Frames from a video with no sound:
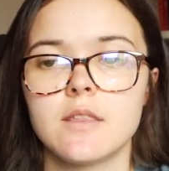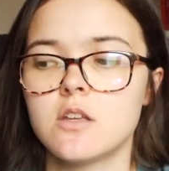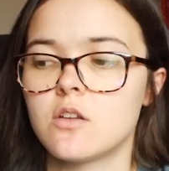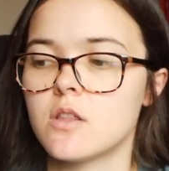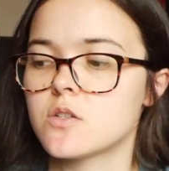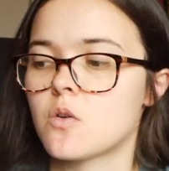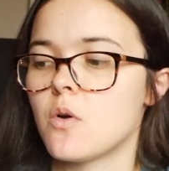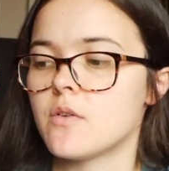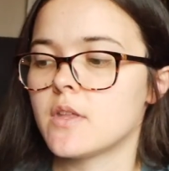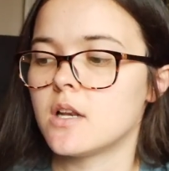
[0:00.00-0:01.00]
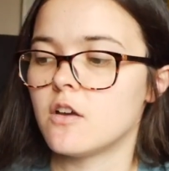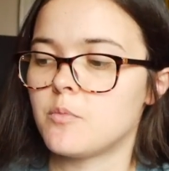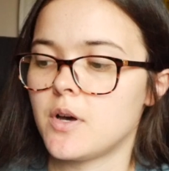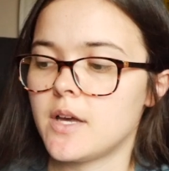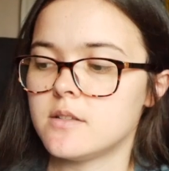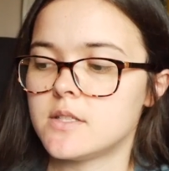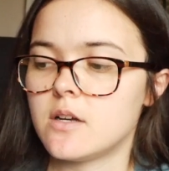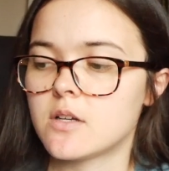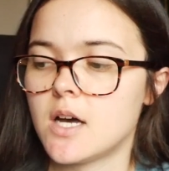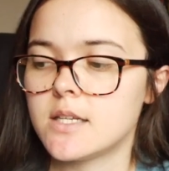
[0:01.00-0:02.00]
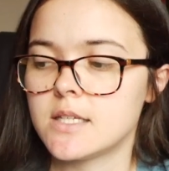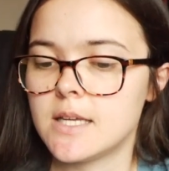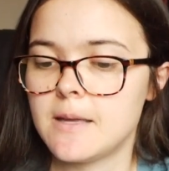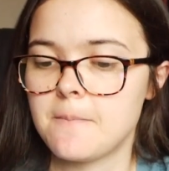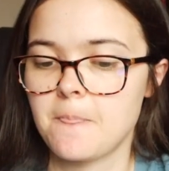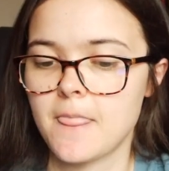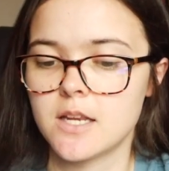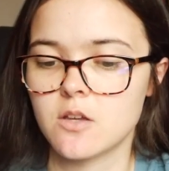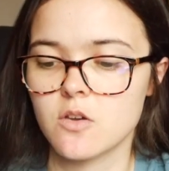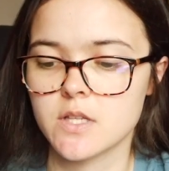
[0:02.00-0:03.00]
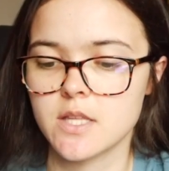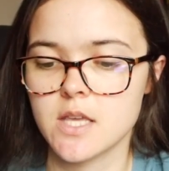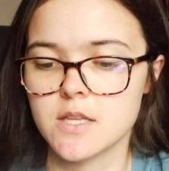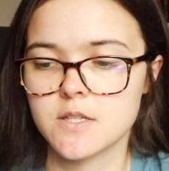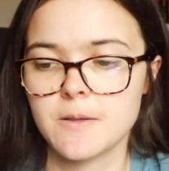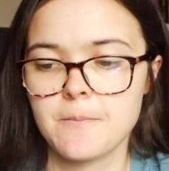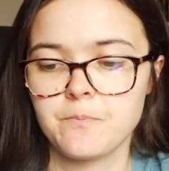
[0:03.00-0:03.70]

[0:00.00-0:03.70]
You know, there's a quote that I love by Dale Carnegie, and it goes like this.